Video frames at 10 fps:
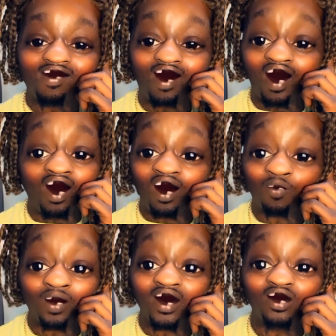Oh,
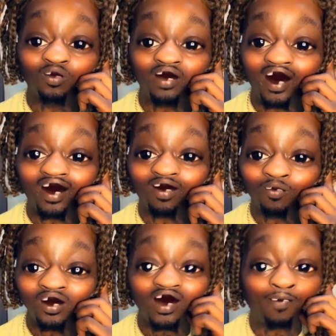we ain't do nothing.
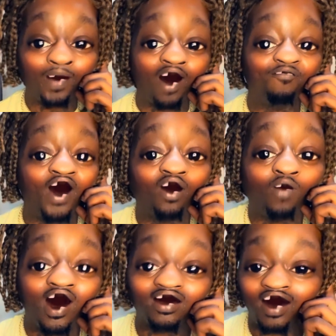We just pop our
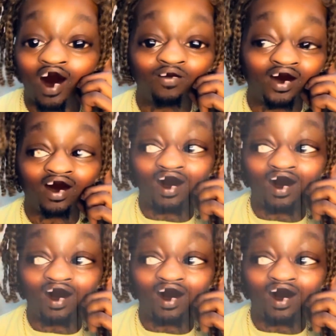crazy all day and